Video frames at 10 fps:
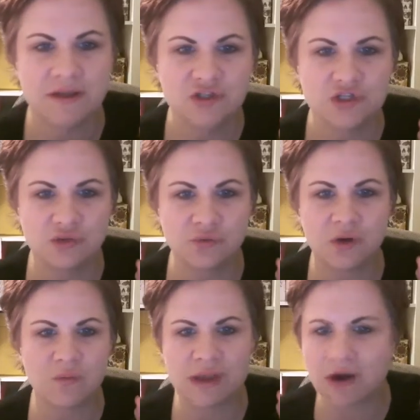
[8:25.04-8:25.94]
to
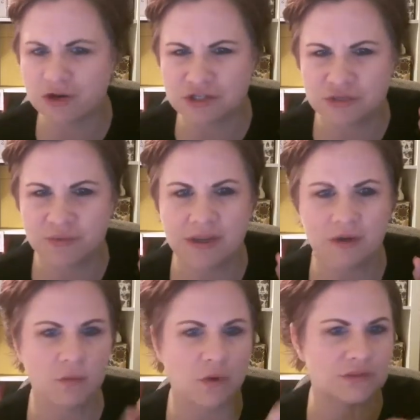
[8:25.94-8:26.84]
what we aren't doing
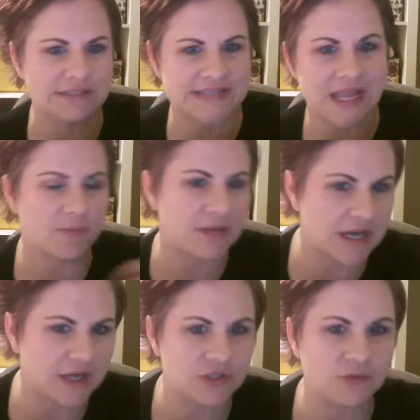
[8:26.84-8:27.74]
or what we're saying but
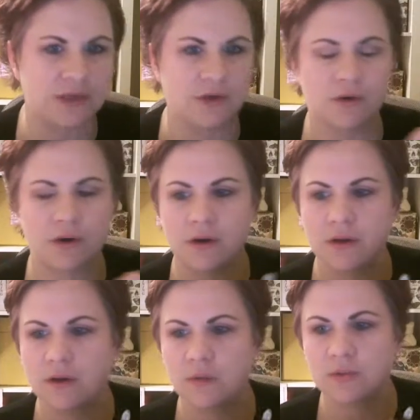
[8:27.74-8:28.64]
not doing or
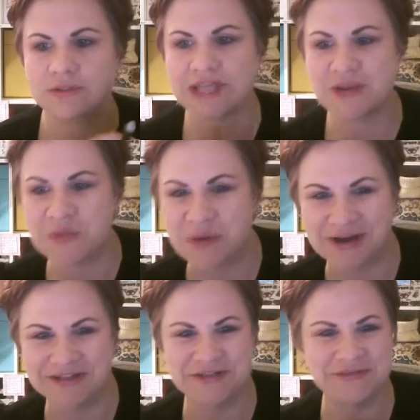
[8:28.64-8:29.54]
what we're saying we
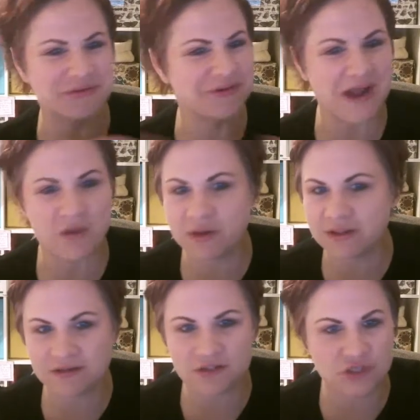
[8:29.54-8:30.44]
want to do but we're not
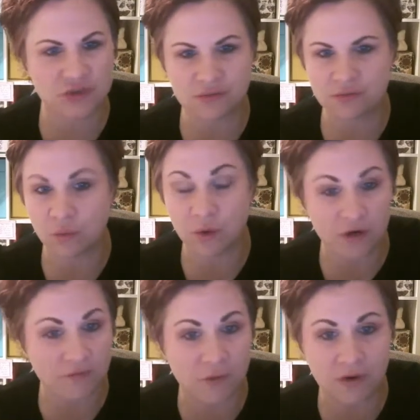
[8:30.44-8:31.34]
willing to
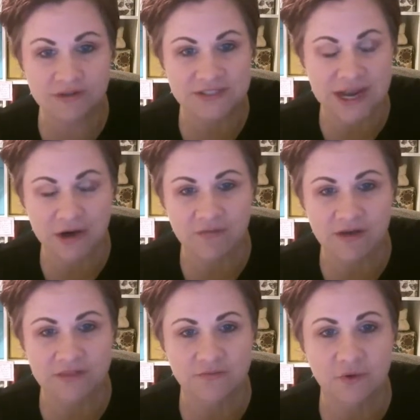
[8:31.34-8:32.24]
work for or
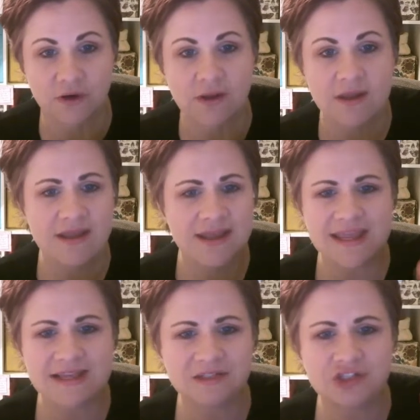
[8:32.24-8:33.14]
sacrifice for.
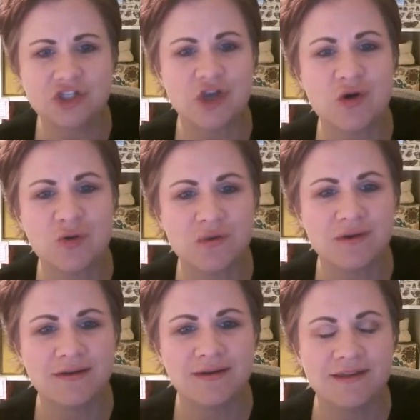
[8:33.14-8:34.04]
He is so
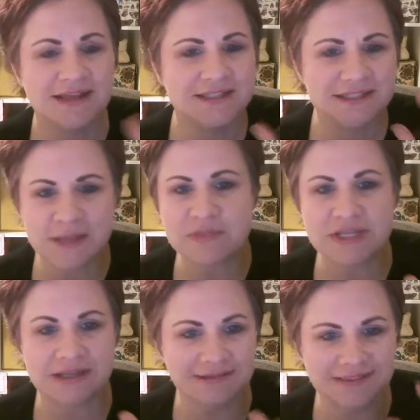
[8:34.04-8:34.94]

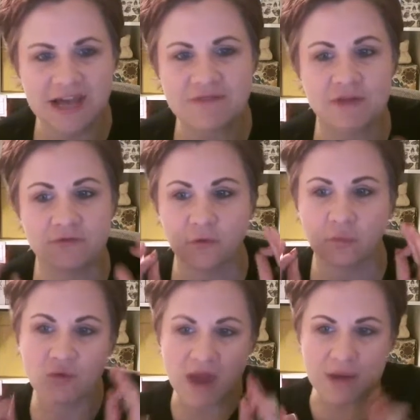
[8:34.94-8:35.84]
accepting and loving for
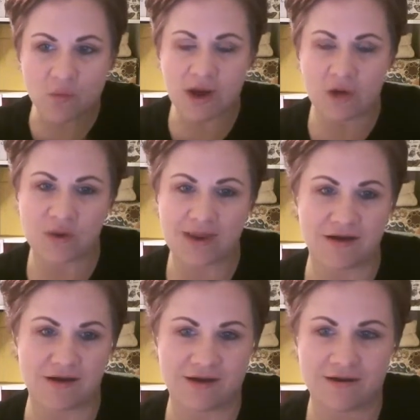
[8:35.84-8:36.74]
right where we
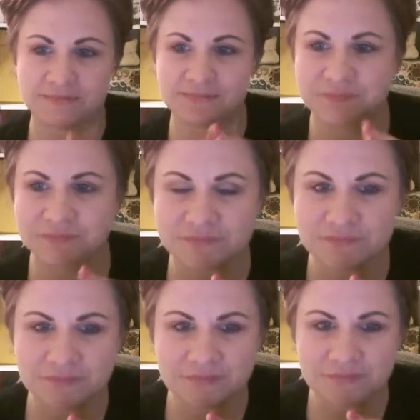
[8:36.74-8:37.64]
are.
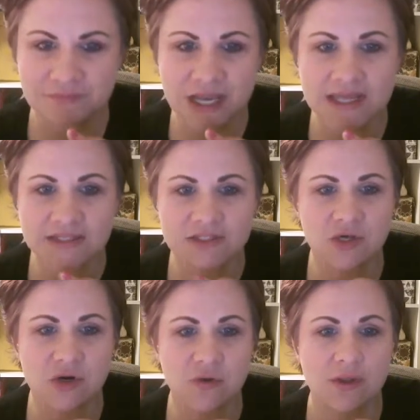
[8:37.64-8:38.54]
Okay,
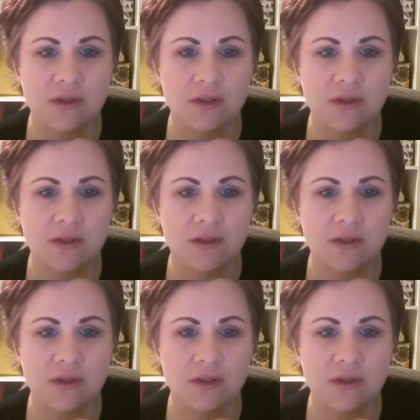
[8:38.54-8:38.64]
so